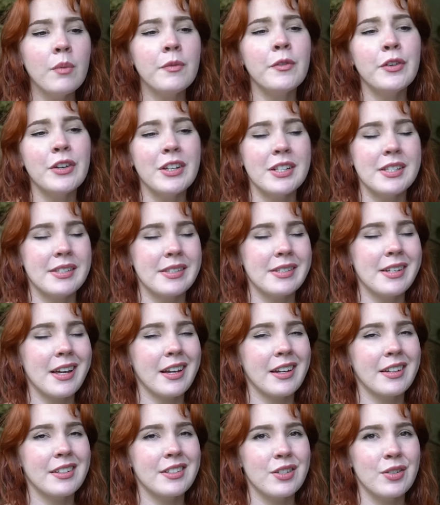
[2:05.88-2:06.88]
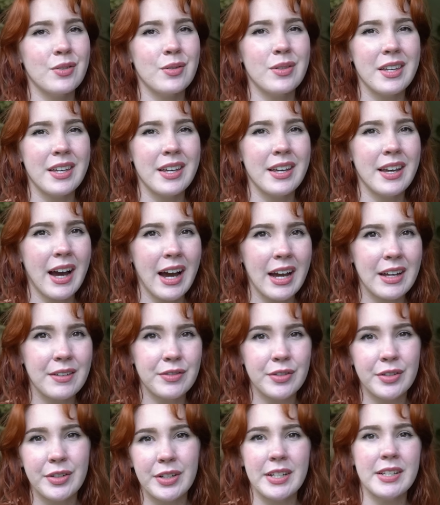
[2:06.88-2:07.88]
Hopefully stick to the
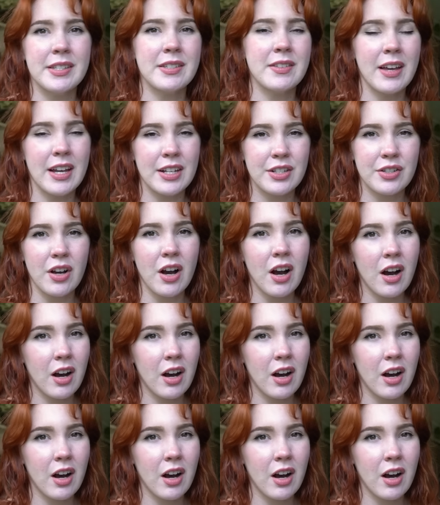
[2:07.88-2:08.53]
ivory /